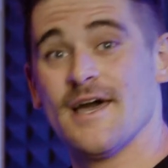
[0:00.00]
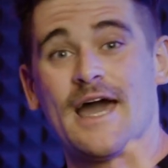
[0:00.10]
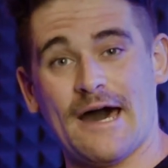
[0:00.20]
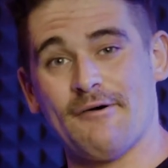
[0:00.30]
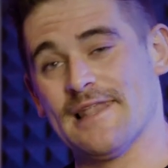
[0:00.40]

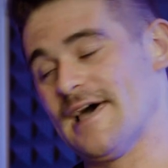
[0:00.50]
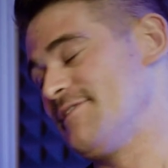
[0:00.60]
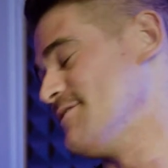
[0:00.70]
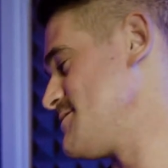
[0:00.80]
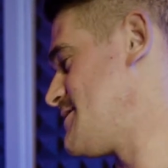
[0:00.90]
how I
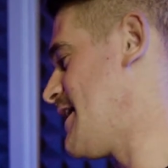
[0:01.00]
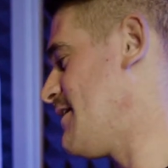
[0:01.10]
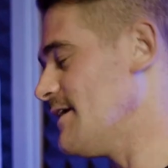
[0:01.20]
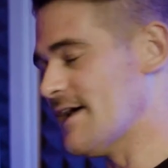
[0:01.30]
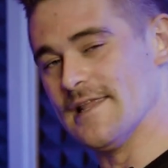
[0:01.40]
laid those
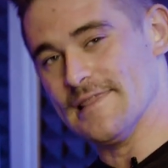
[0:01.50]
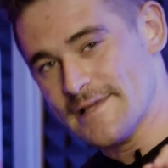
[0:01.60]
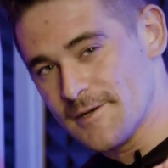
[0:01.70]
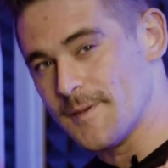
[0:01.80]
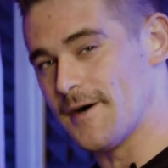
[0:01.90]
down and a
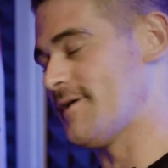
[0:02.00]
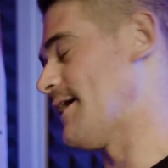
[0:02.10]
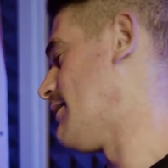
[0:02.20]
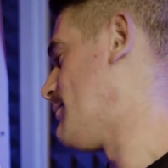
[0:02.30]
little bit on how